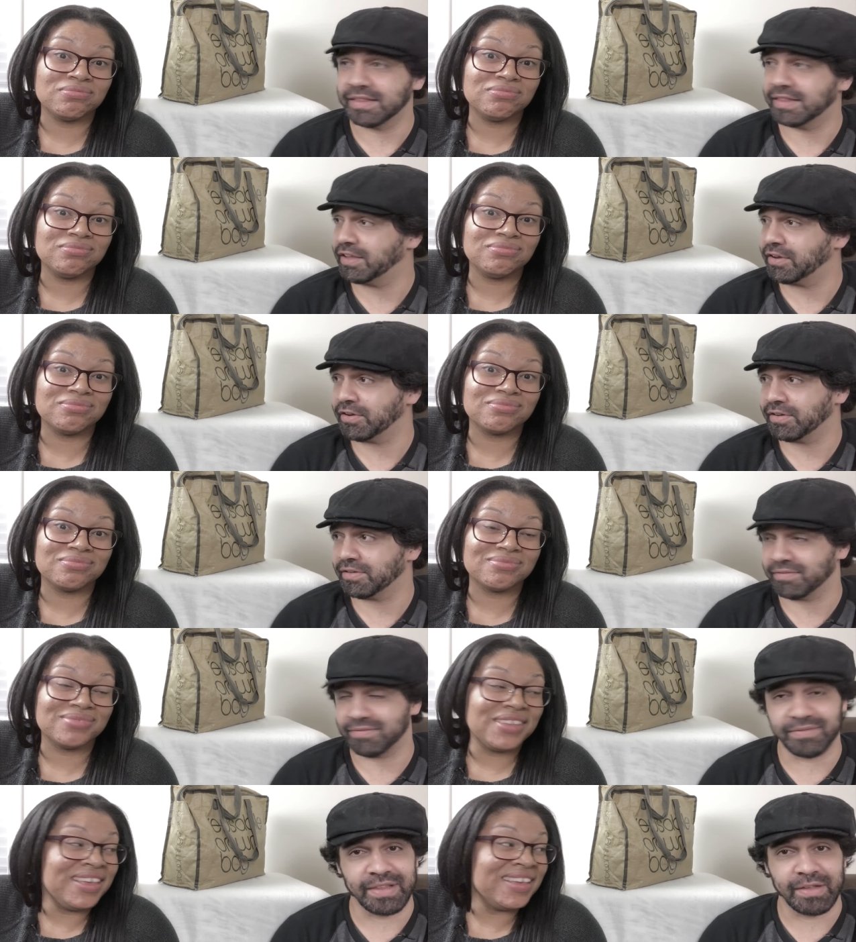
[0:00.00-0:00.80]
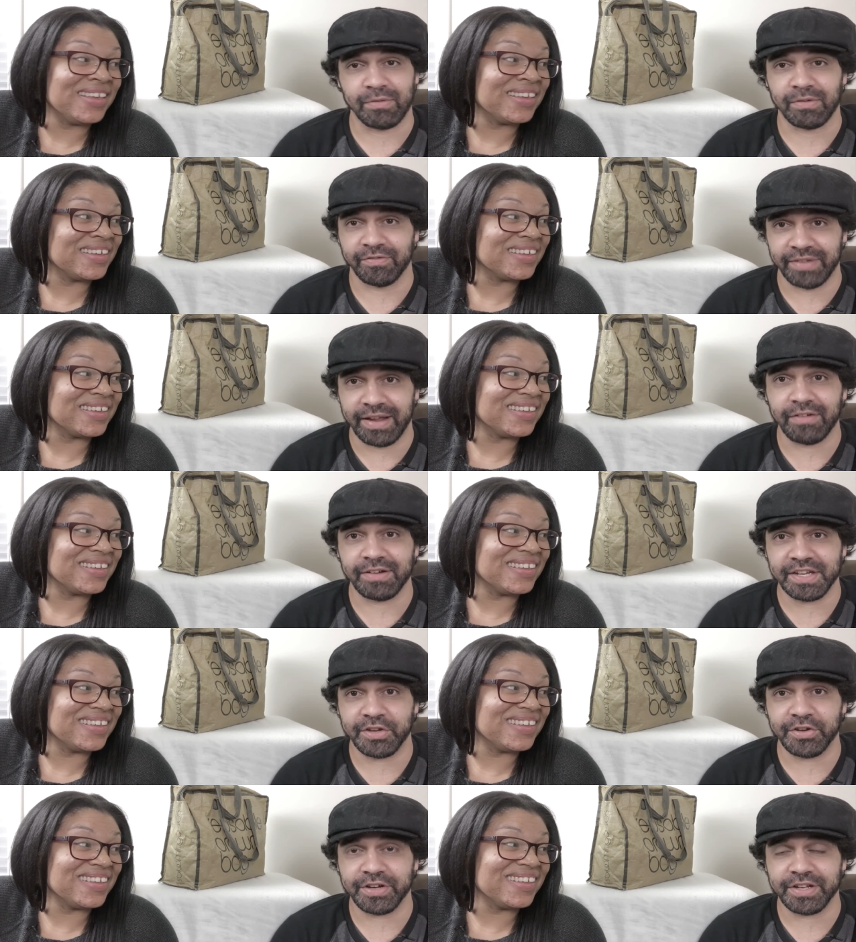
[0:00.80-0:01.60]
Speaker 1: They're, they were very
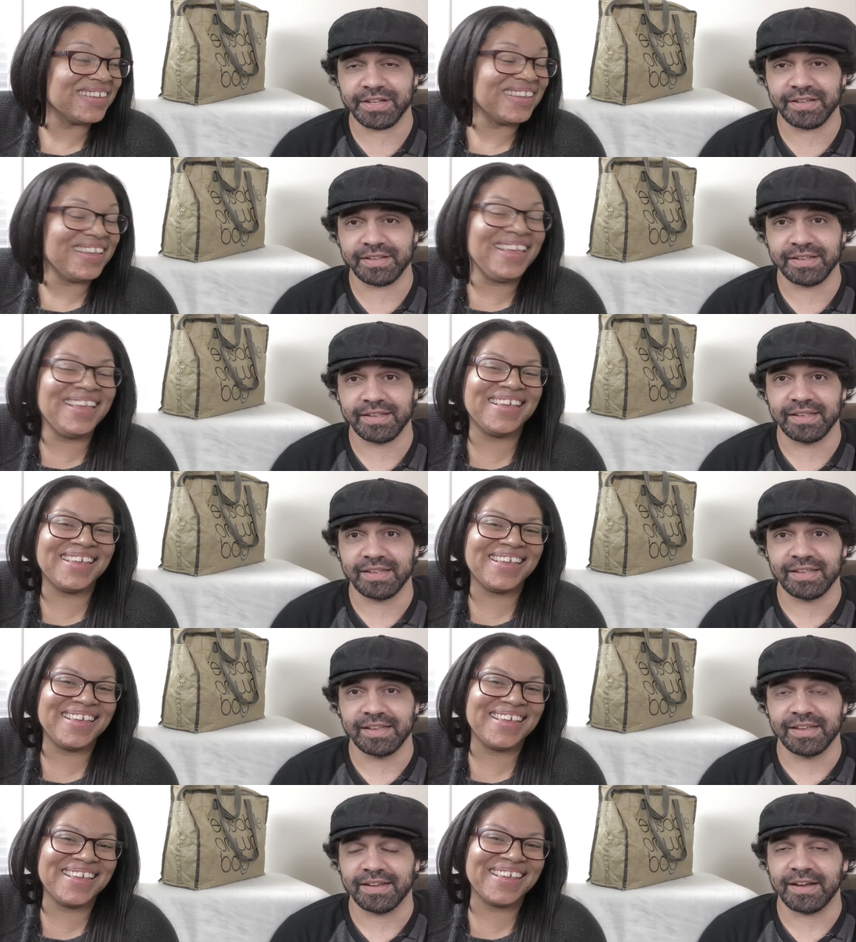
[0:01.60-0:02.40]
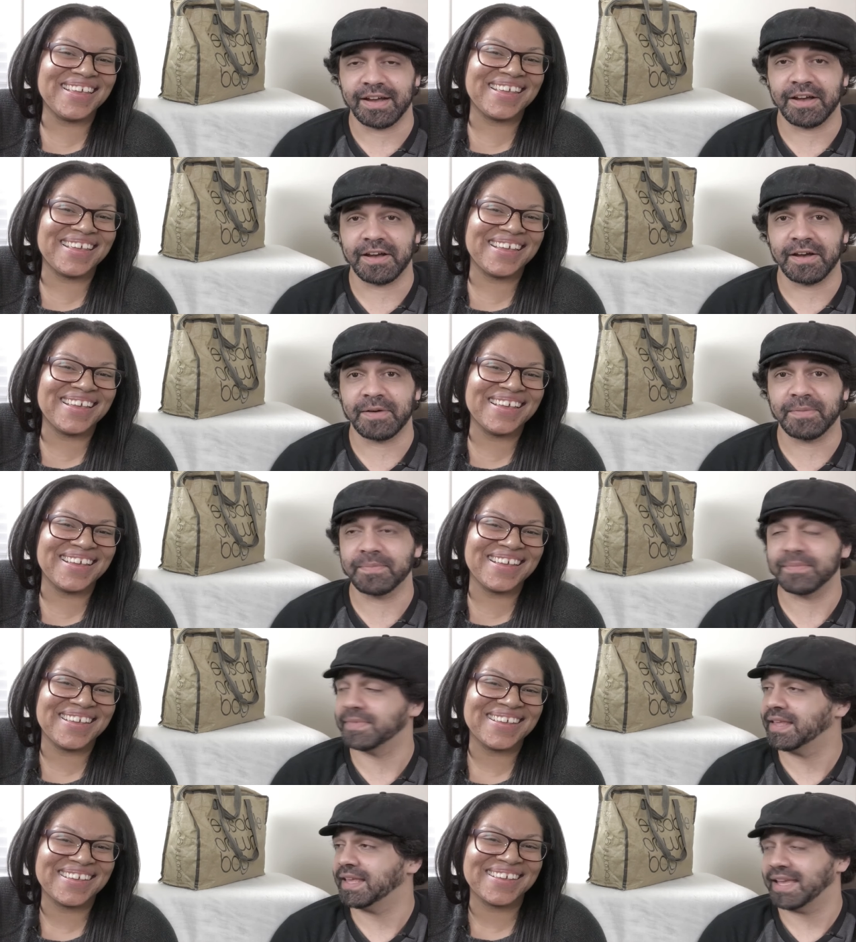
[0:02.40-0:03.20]
good. Um,
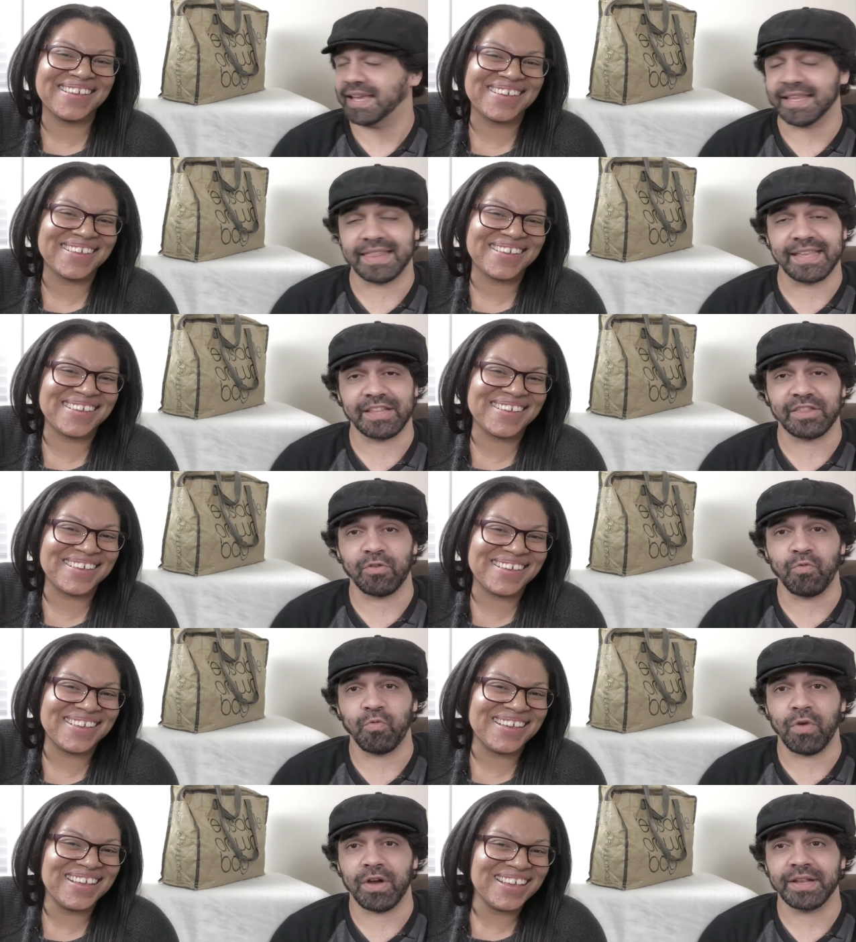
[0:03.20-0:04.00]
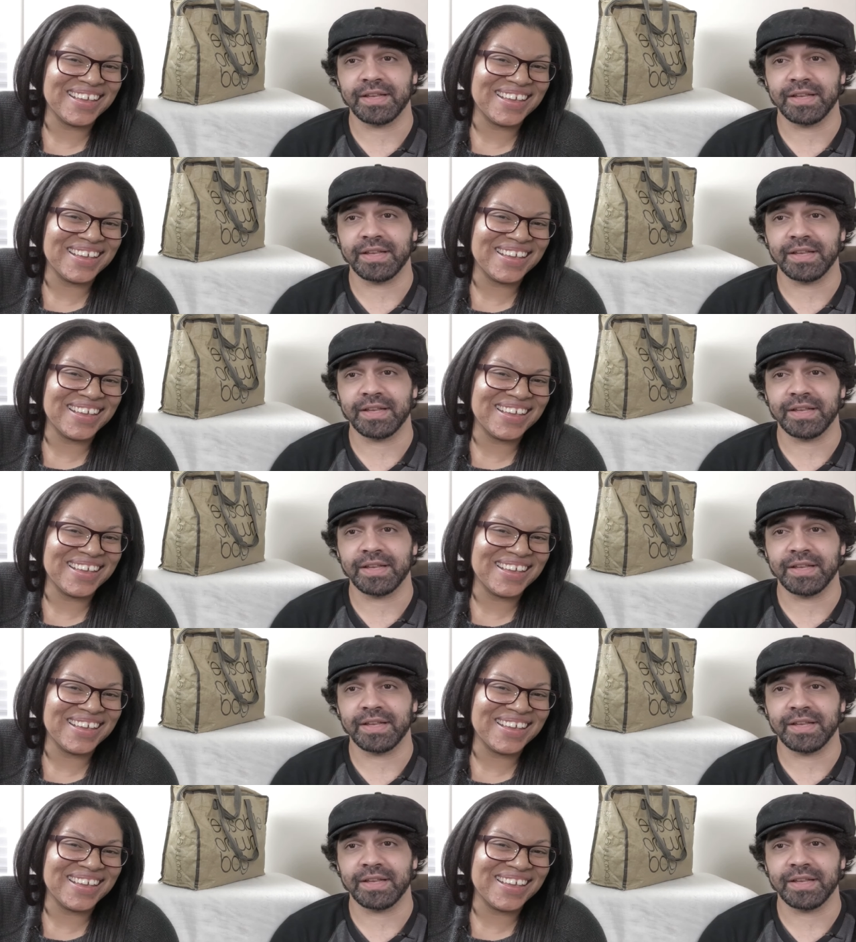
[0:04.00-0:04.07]
I think the one